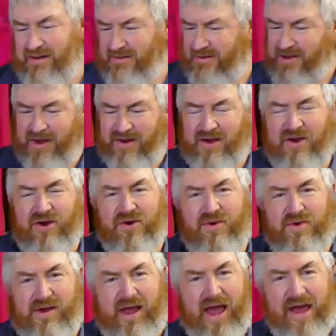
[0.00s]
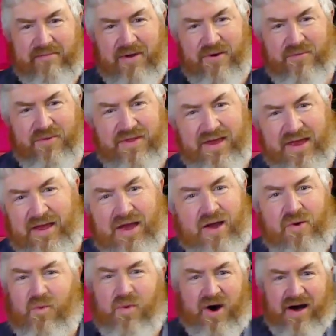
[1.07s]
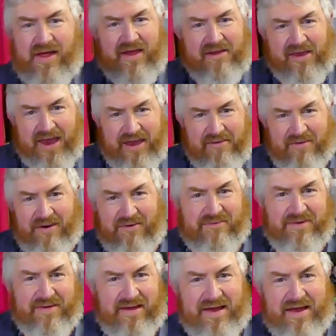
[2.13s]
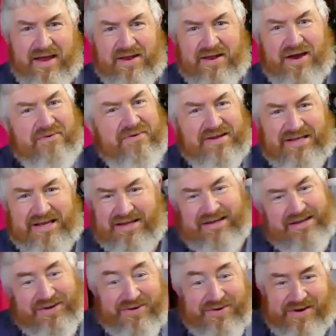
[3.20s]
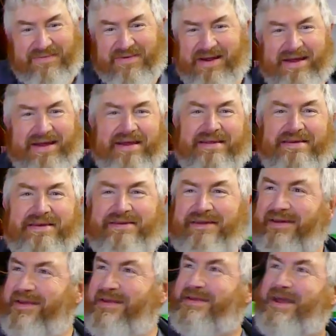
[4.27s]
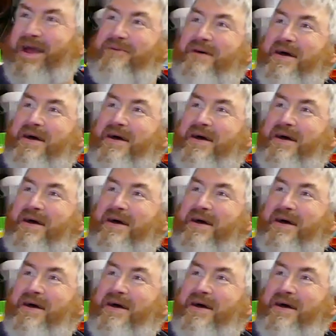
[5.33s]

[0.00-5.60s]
don't know who came up with it, why they came up with it. No one seems to talk about it. It seems like it's come